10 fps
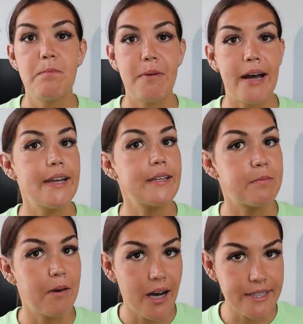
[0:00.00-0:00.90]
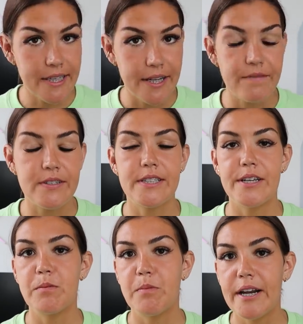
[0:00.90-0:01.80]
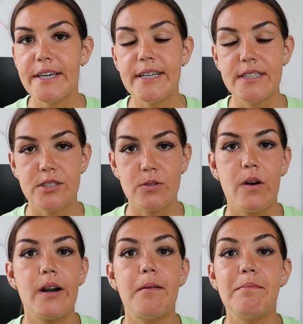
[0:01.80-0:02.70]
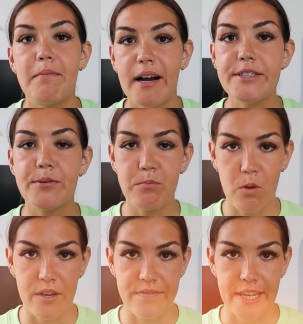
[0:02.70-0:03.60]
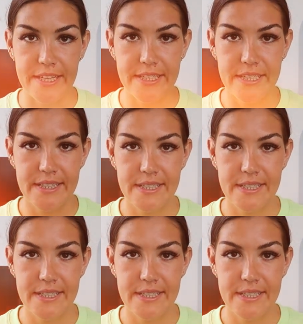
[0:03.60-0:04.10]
but the positive is that your body can store much more of it.